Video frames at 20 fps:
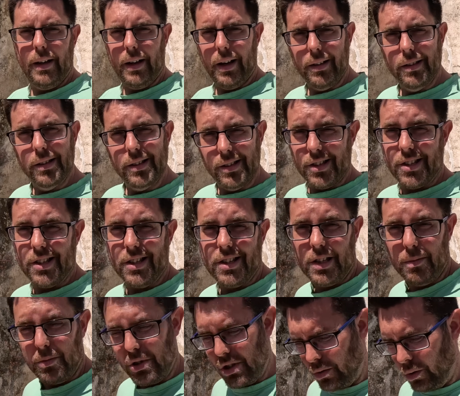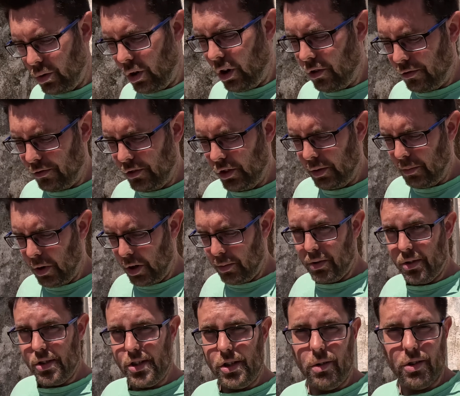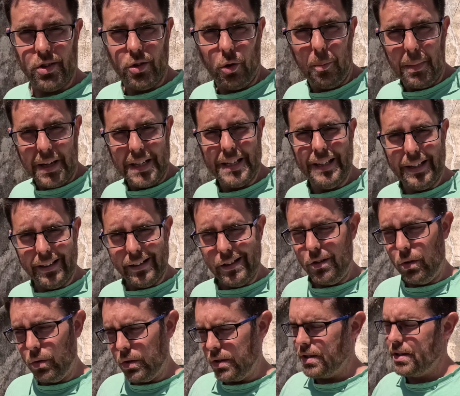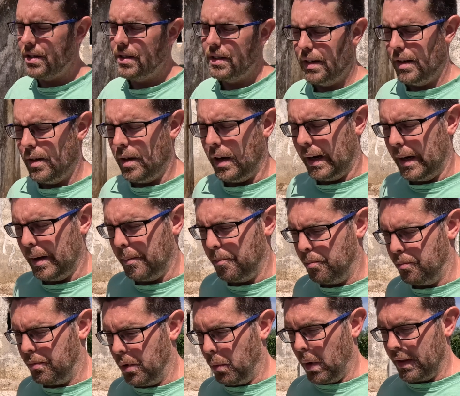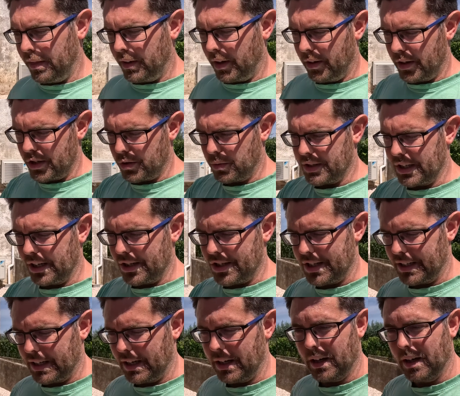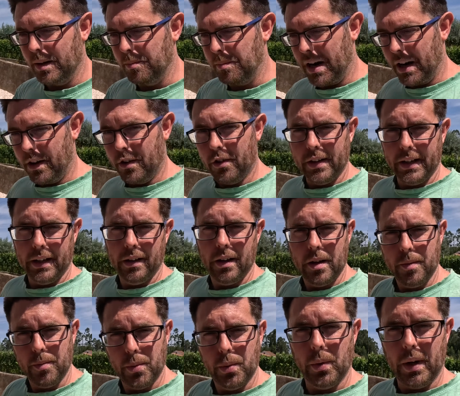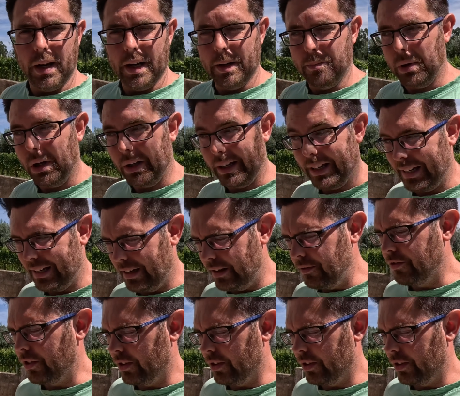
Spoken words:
And the system is all off at the moment, so it's not making any noise. But when the guys were testing it and powering it up and plugging it in